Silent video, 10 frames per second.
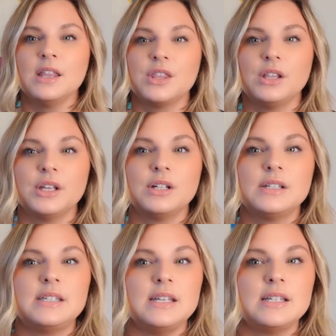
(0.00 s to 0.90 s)
the little
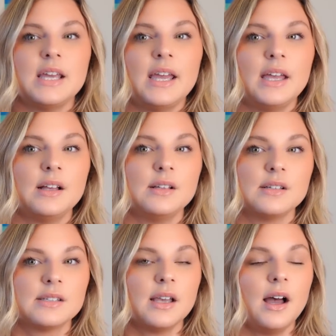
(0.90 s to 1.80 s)

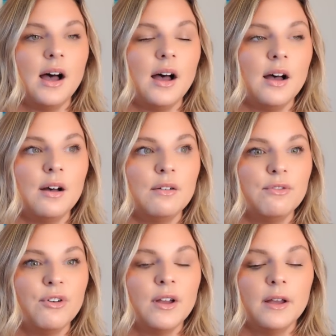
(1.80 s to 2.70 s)
details of